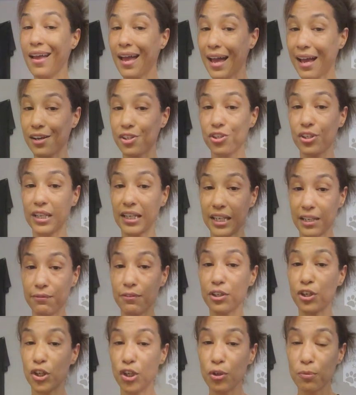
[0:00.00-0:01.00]
Actually,
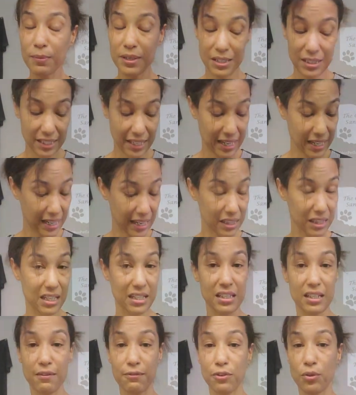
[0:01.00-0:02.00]
even humans can get
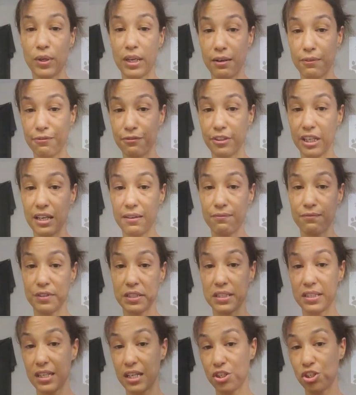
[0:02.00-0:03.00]
this. If you get a flea
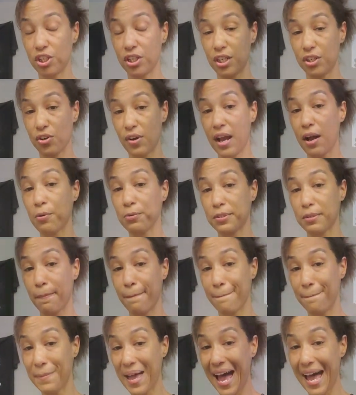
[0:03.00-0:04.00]
infestation in your house
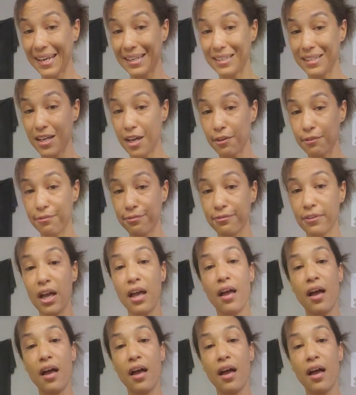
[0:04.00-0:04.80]
bad enough